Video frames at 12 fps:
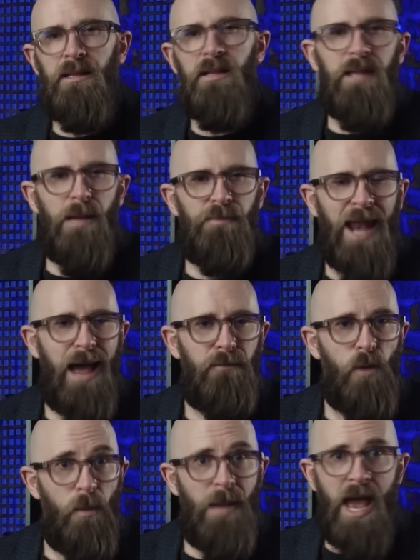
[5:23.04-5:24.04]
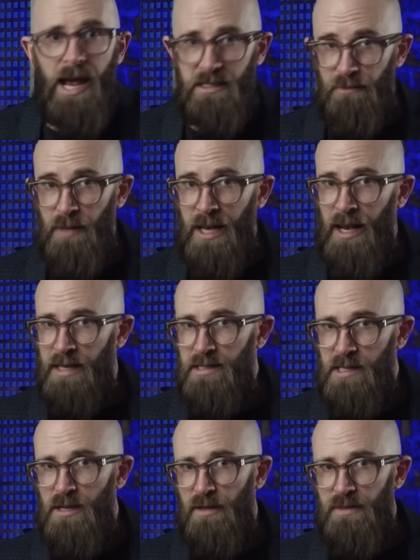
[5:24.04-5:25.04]
that their platform has
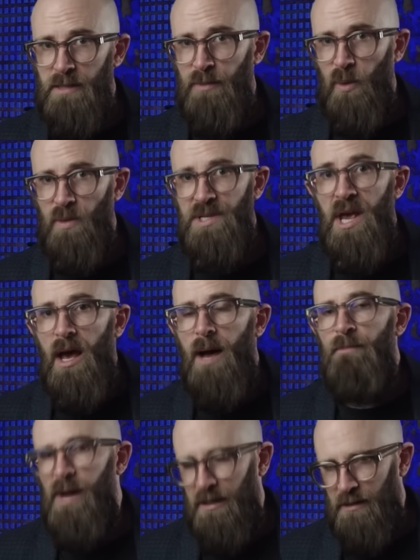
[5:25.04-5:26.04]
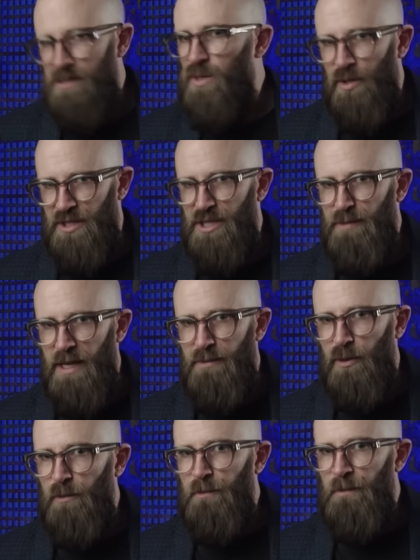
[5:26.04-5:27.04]
plenty of support among the Scottish people.